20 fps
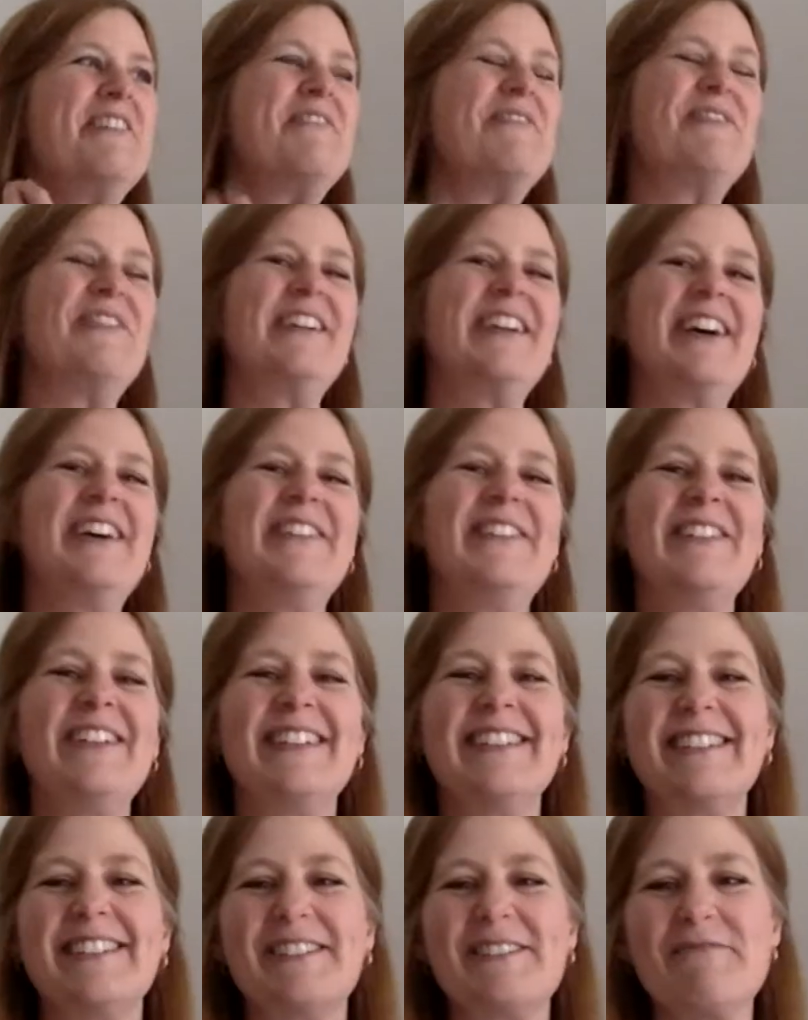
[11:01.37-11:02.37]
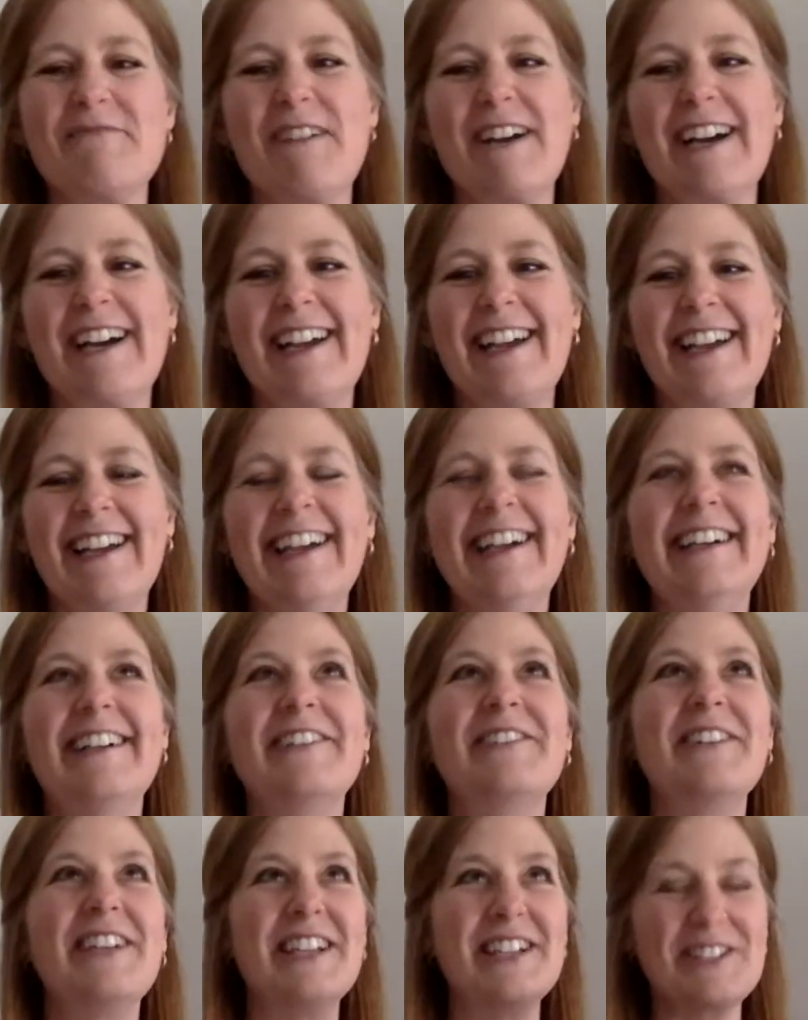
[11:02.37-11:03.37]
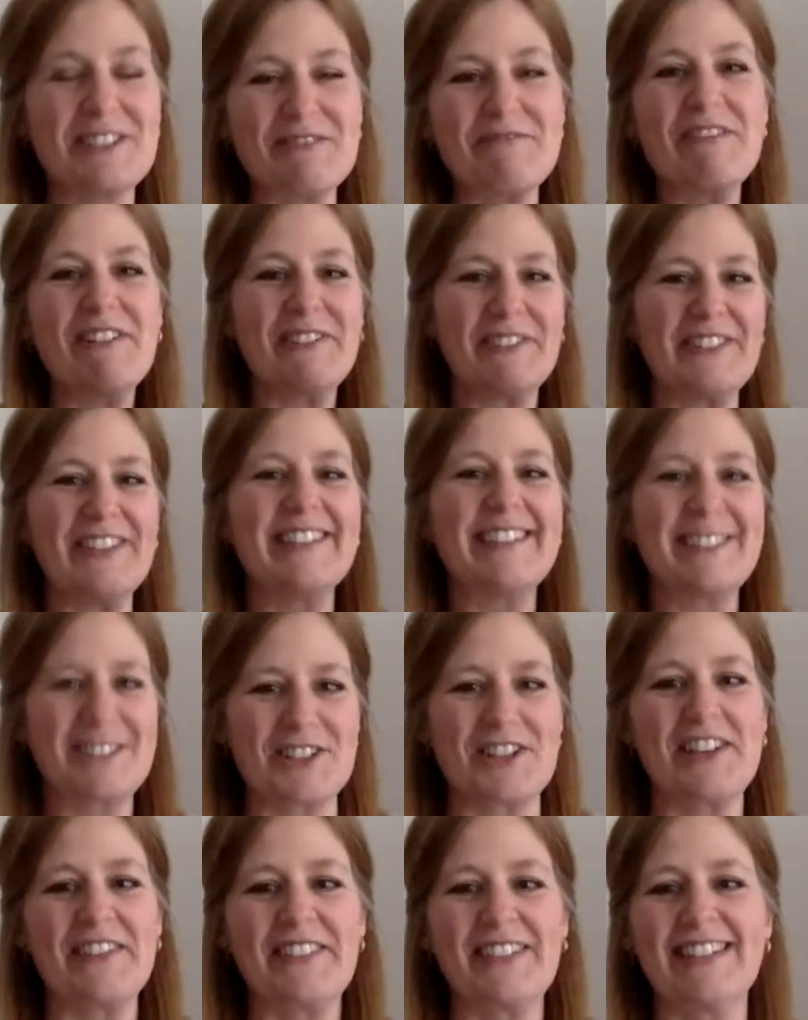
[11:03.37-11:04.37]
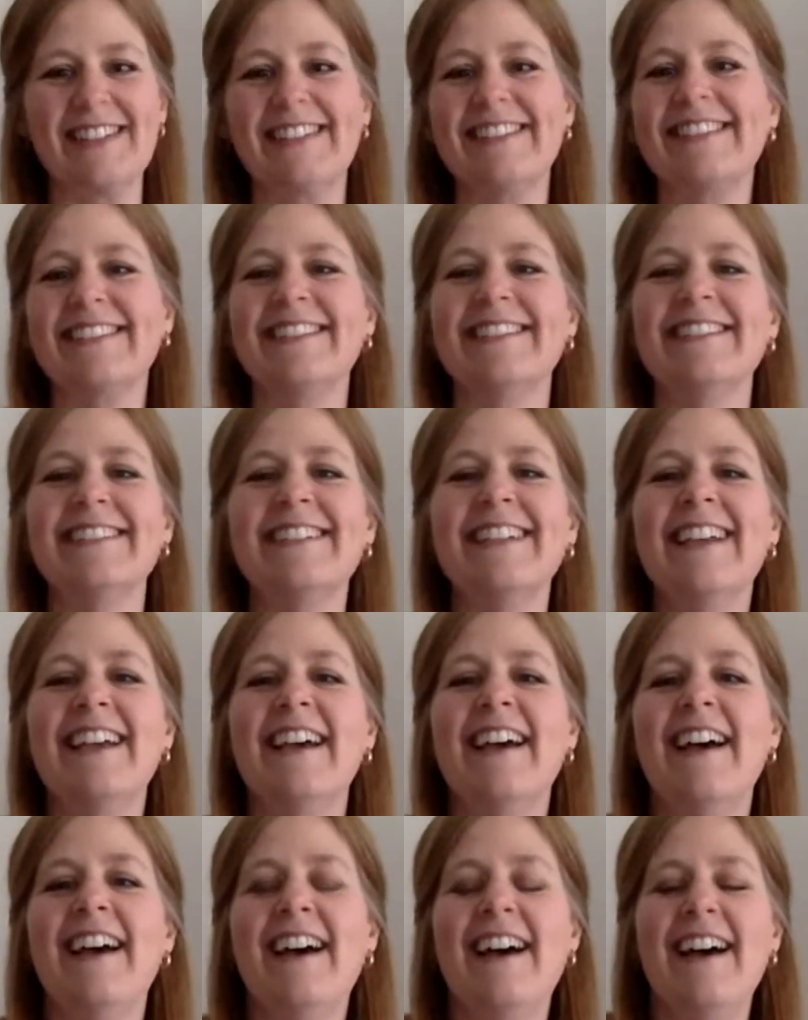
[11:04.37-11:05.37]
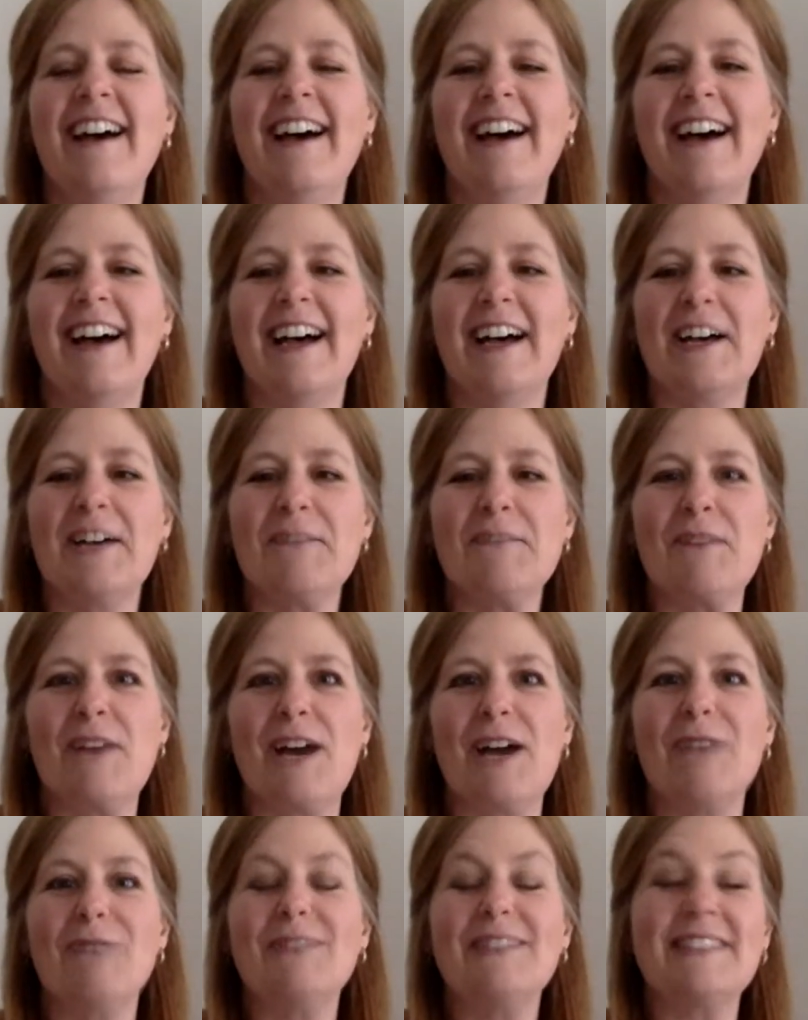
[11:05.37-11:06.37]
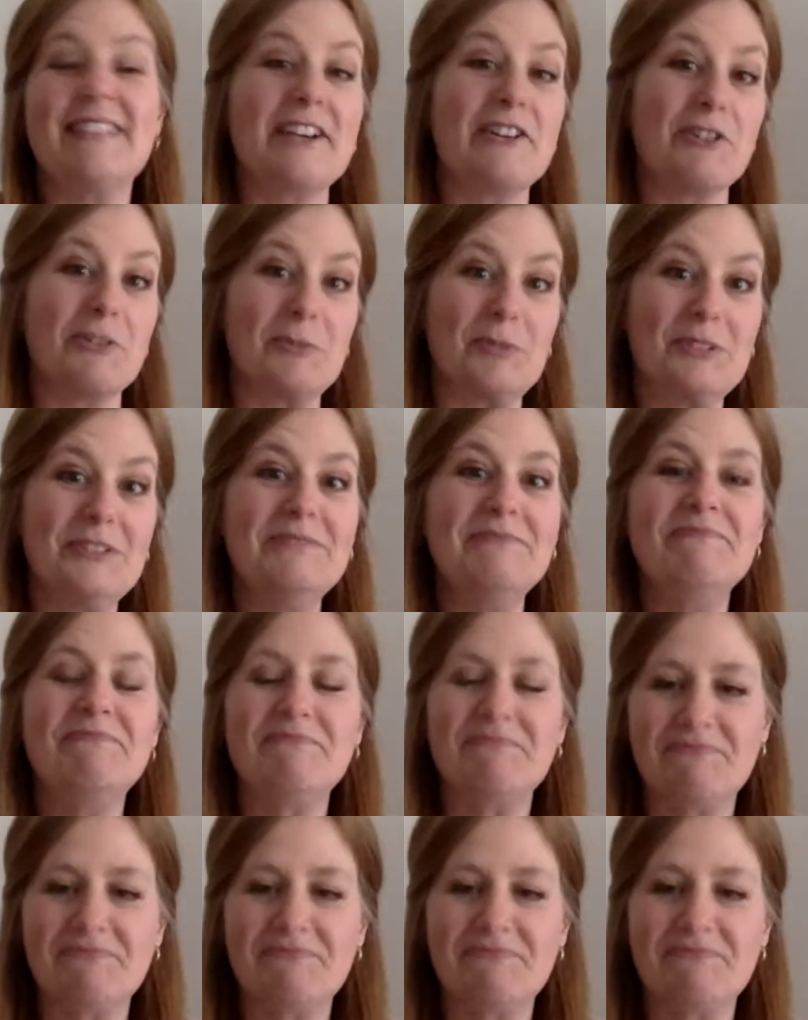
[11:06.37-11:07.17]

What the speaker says: When I took my first driving lesson, I was terrible.